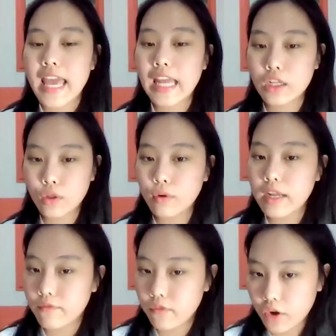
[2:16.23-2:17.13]

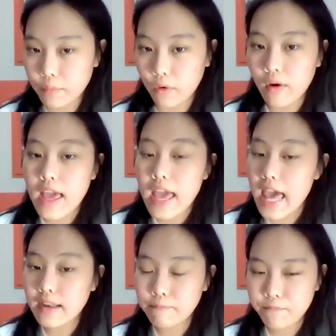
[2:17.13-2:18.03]
including verbal
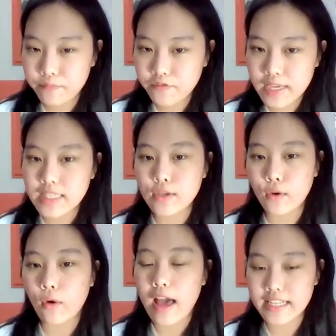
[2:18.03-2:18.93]
and
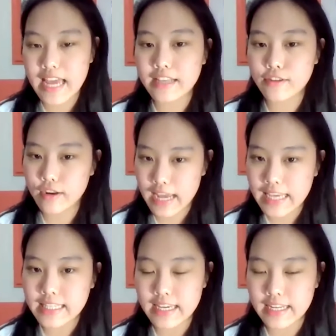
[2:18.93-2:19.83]
physical attacks on
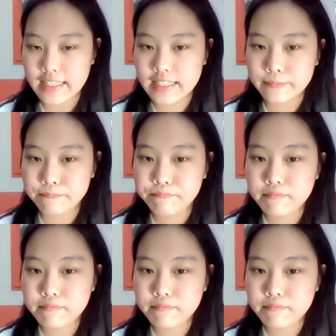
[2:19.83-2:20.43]
Asians.